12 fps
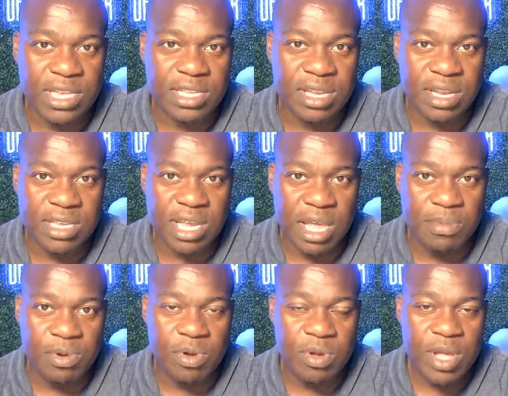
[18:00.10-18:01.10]
to the
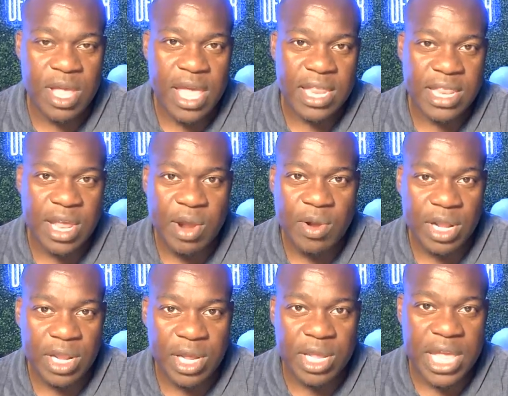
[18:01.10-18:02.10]
table. They're
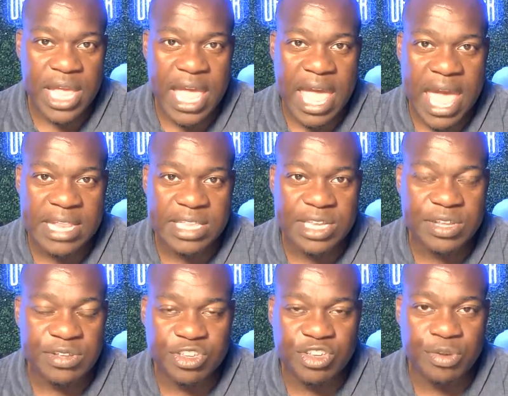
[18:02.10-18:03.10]
looking
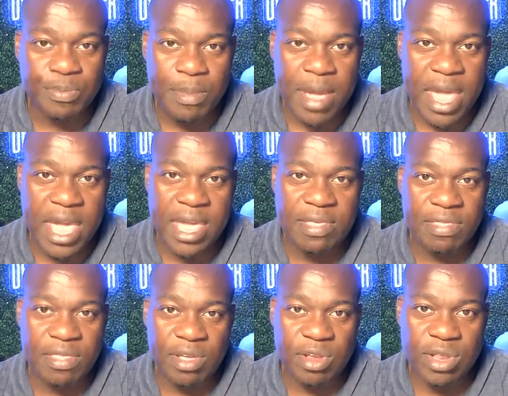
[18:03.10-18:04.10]
to make
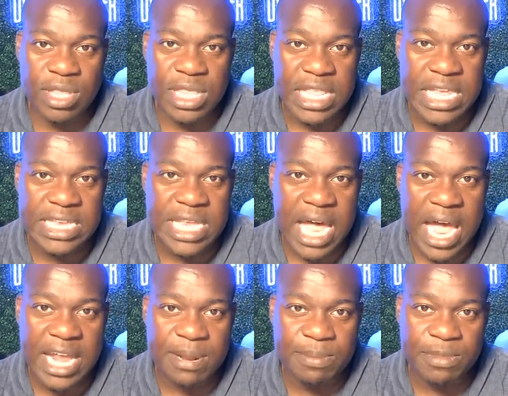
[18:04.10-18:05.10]
these
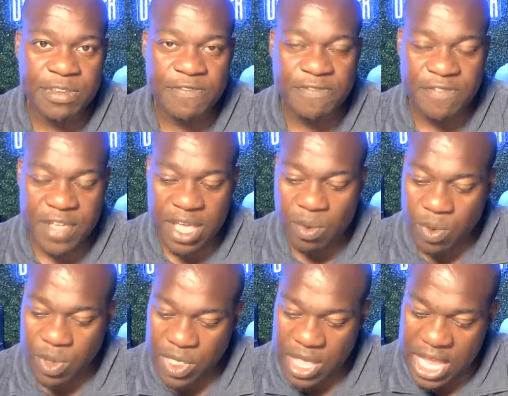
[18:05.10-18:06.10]
items fit
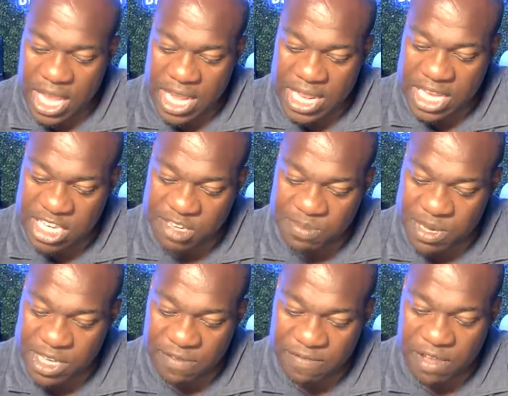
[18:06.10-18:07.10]
within this
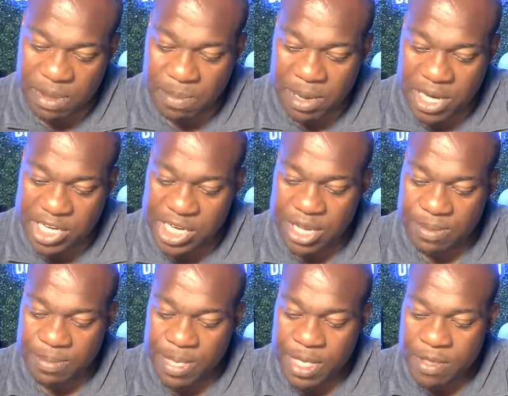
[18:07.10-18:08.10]
specific
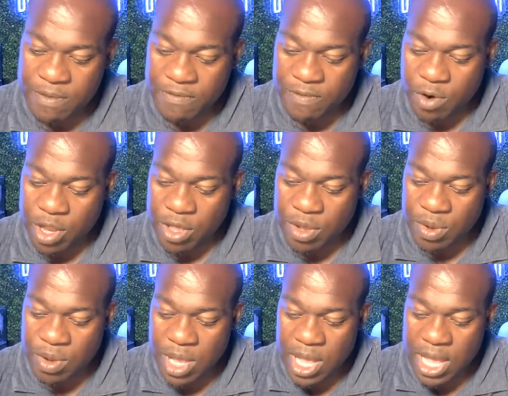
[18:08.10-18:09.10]
budget for
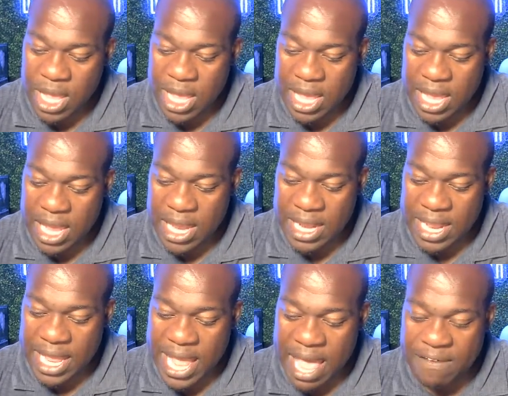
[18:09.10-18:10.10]
you, and
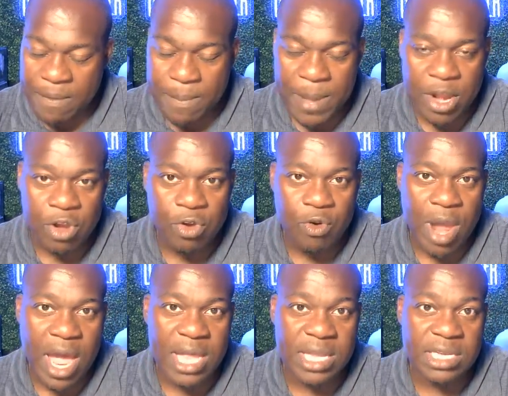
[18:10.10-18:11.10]
they have a better
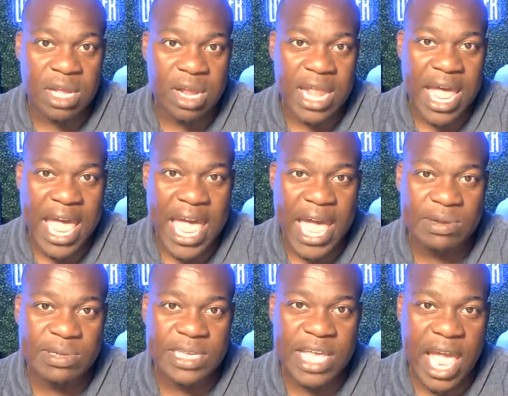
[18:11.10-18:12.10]
grasp on how
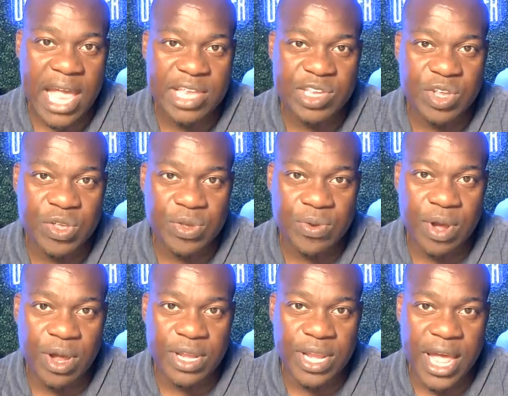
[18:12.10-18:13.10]
to execute
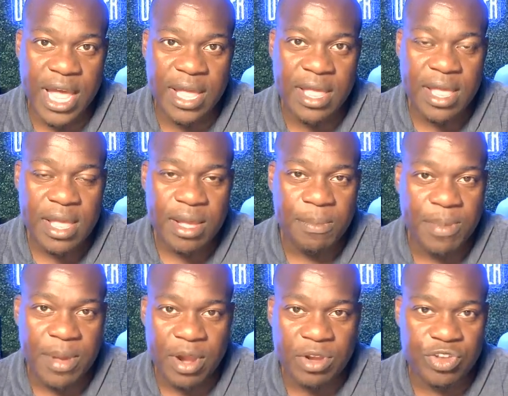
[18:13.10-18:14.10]
on that
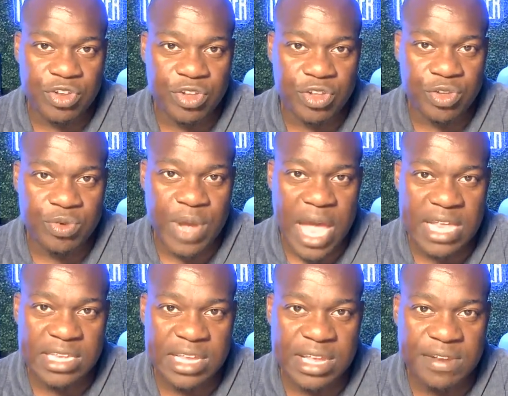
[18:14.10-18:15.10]
compared to you
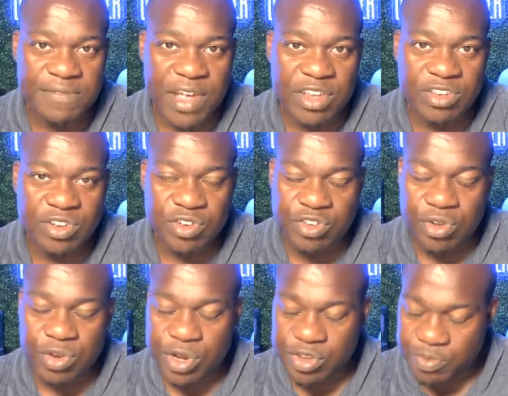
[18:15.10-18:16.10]
as the investor.
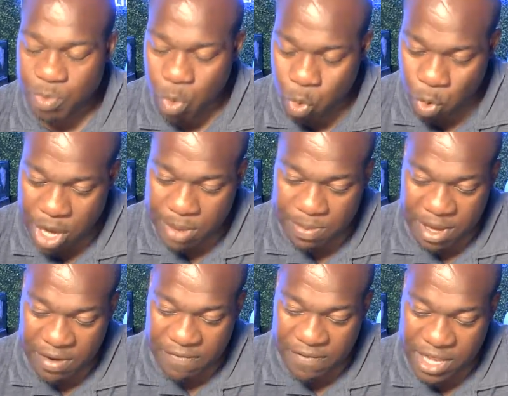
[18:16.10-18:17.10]
So there's great
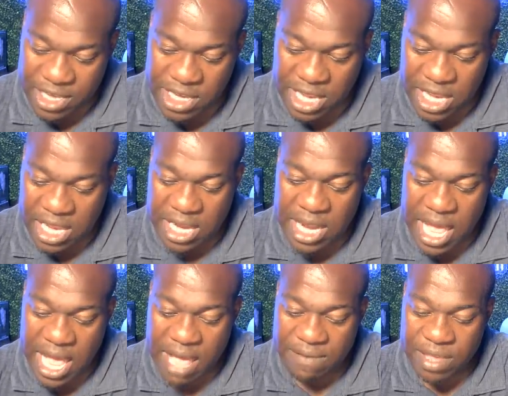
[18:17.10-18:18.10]
benefits in
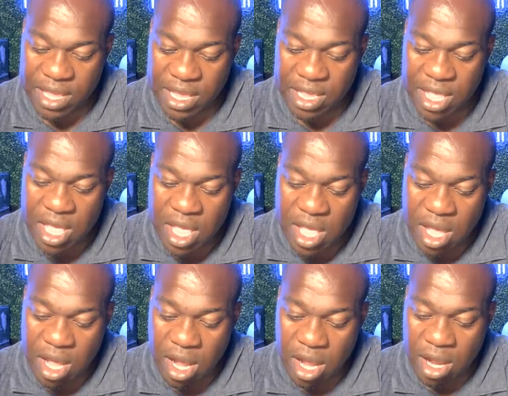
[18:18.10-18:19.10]
having
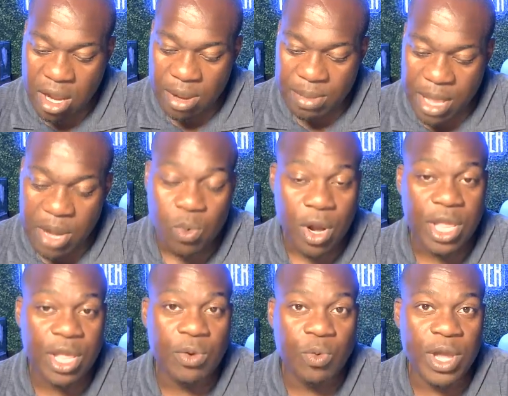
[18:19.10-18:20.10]
and
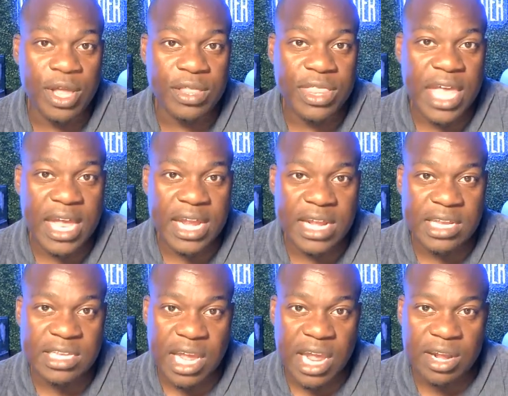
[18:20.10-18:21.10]
working with a
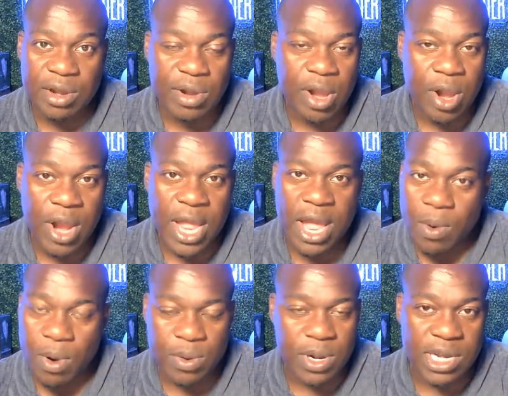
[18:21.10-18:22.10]
designer. All right, I
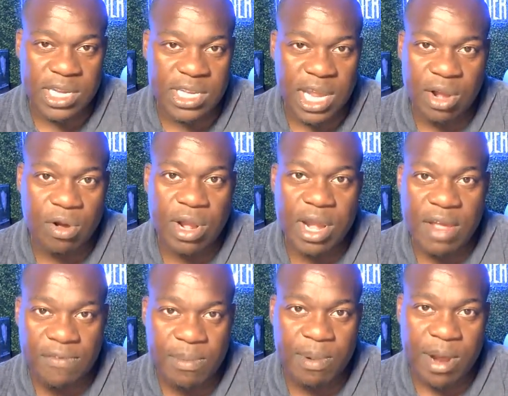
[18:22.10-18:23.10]
work with a designer on
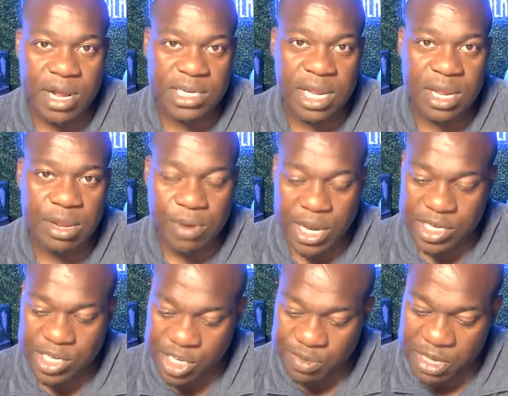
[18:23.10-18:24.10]
every project. Right,
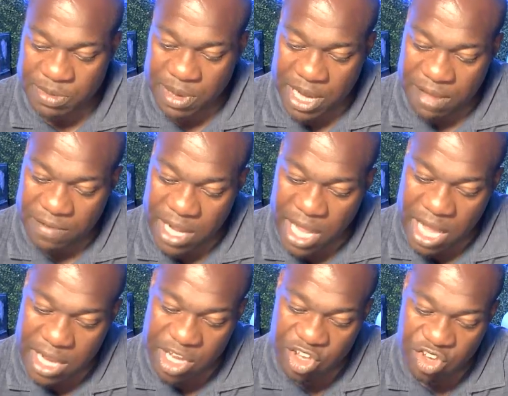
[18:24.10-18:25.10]
it just makes my life a
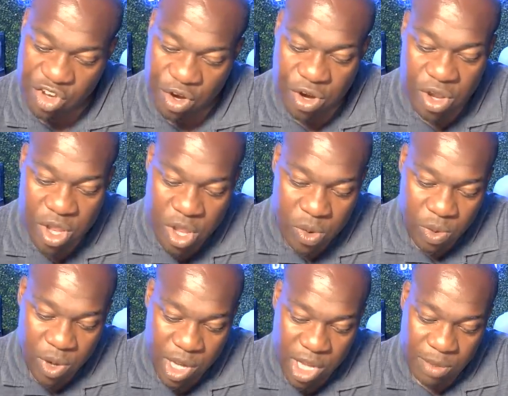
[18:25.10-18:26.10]
lot easier
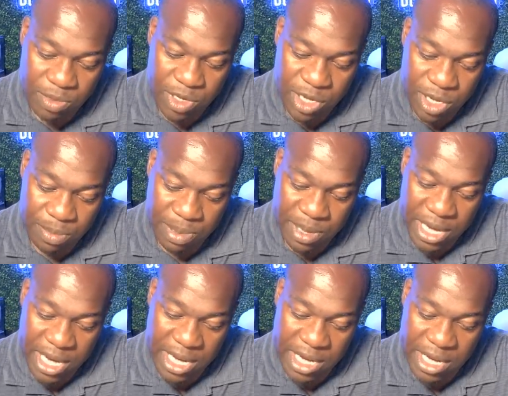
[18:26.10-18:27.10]
when it comes to the
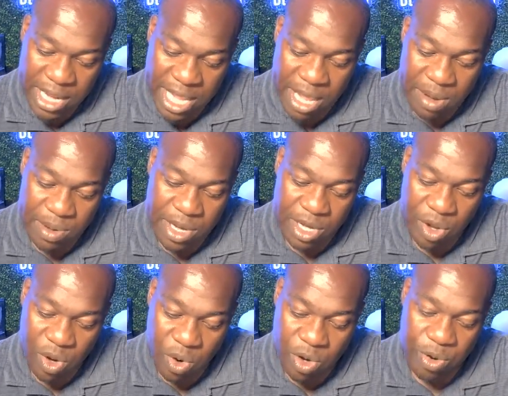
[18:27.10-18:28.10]
planning, the counting, the
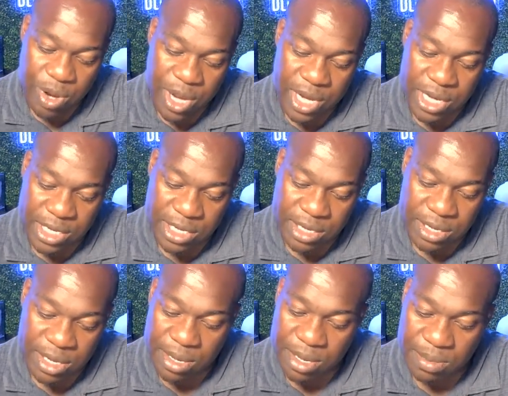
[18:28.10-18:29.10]
ordering,
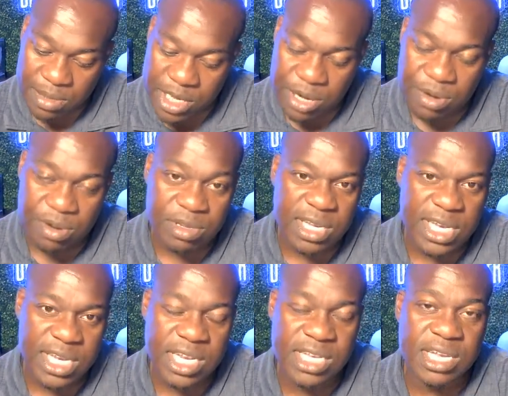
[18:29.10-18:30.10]
the materials, the
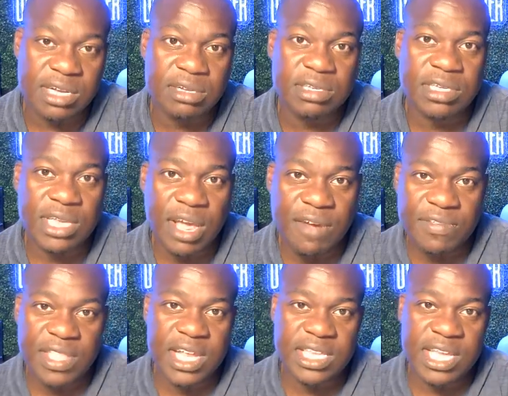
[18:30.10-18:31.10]
details,
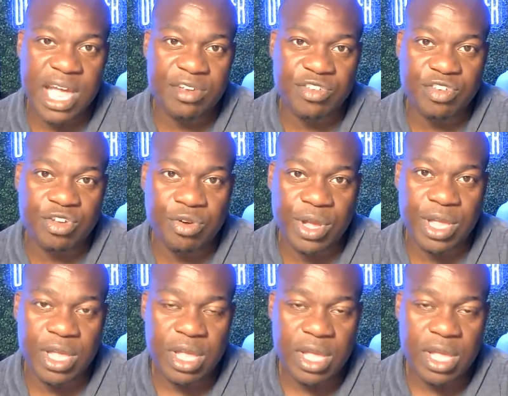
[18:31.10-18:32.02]
everything attached to it